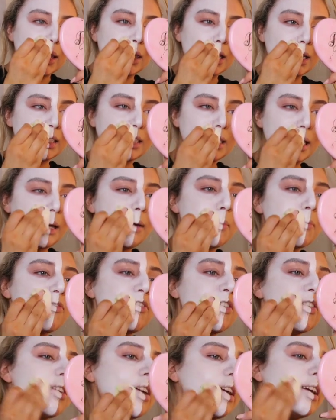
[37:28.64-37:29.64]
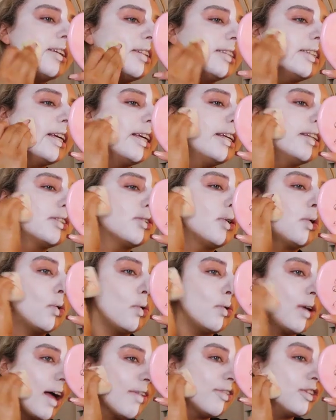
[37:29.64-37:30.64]
The tip for this is
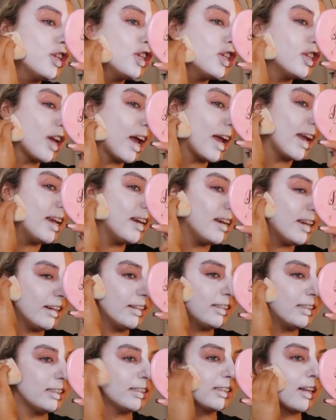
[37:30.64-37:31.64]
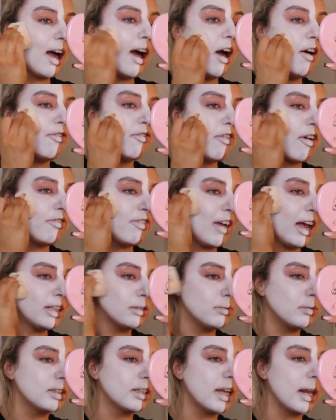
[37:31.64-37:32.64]
all like the shading and stuff. That's
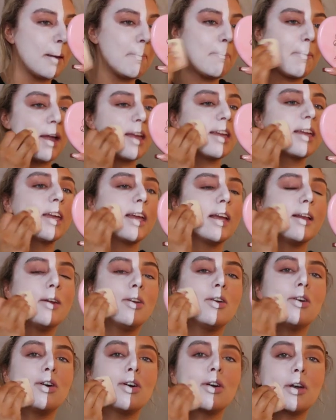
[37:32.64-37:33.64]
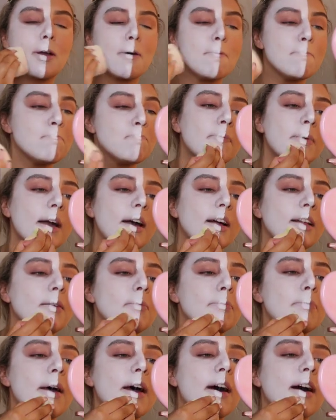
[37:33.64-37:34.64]
what's going to make it look better,
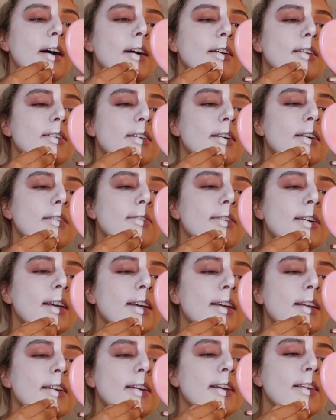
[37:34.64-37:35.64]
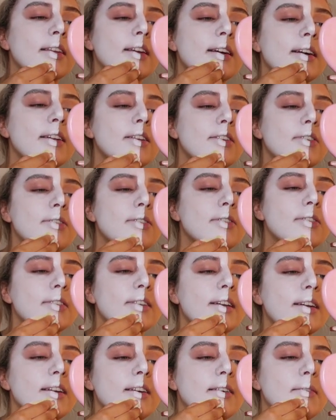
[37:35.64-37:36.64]
do you know what I mean? Like the actual
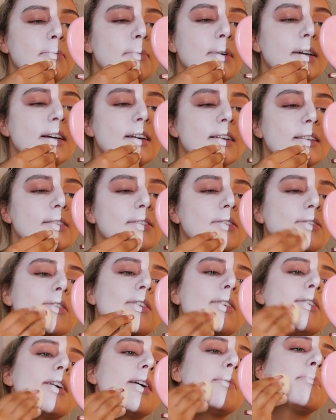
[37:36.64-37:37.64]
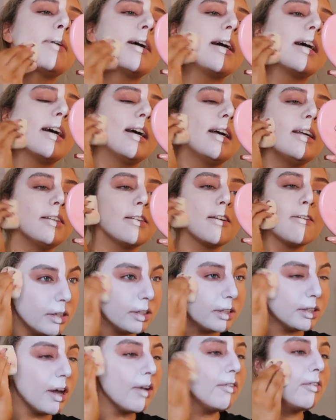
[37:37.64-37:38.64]
skeleton part's not that bad. You
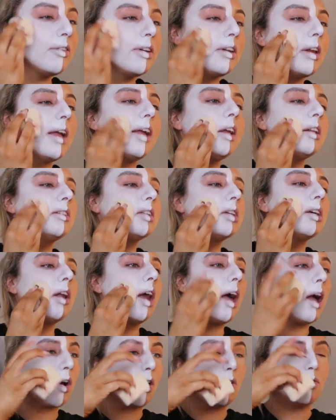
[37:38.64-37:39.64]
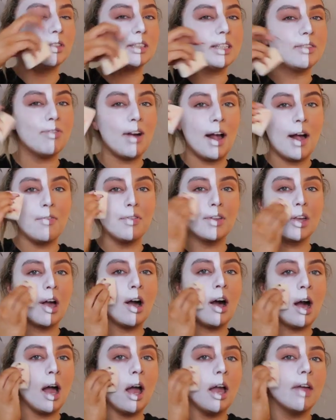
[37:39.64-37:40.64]
don't need to like obviously round the
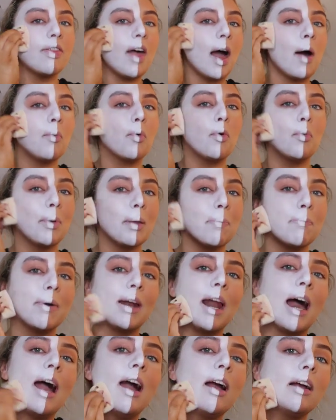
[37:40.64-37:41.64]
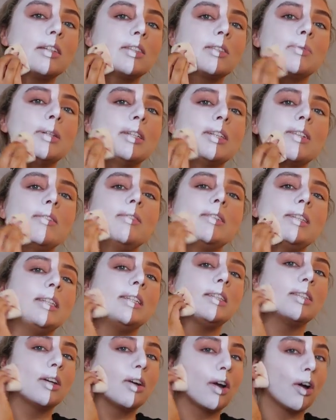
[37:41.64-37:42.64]
eye, that will be black, so we don't
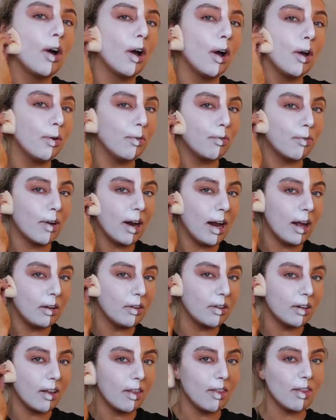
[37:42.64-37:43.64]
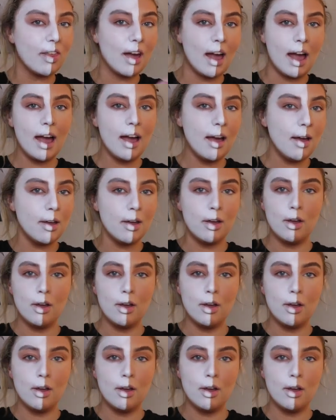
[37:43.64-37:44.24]
need to go round that.